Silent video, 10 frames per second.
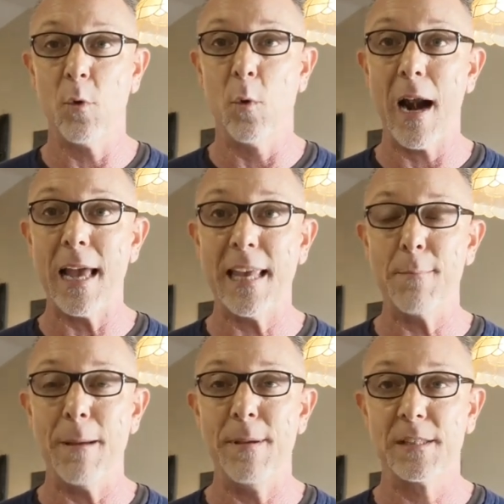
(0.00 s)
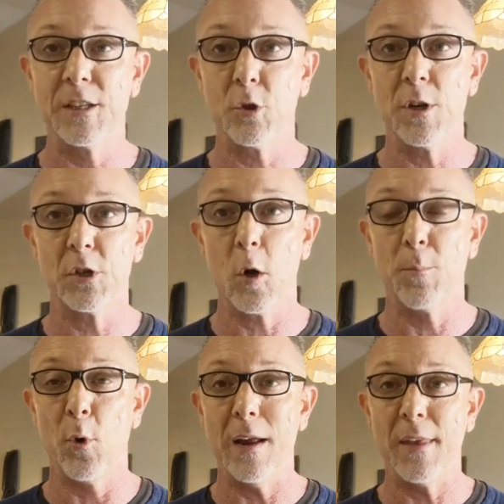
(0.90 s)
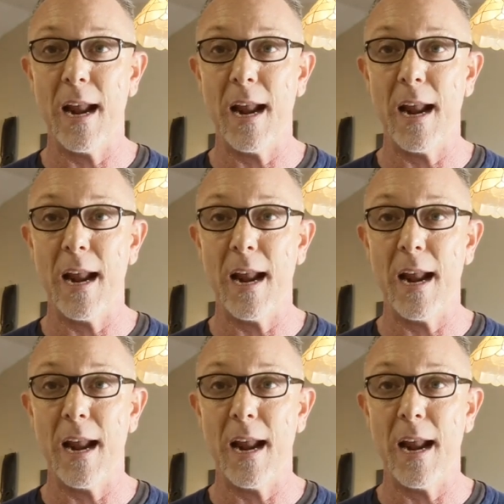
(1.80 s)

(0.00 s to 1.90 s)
well, when I get my business to a certain point,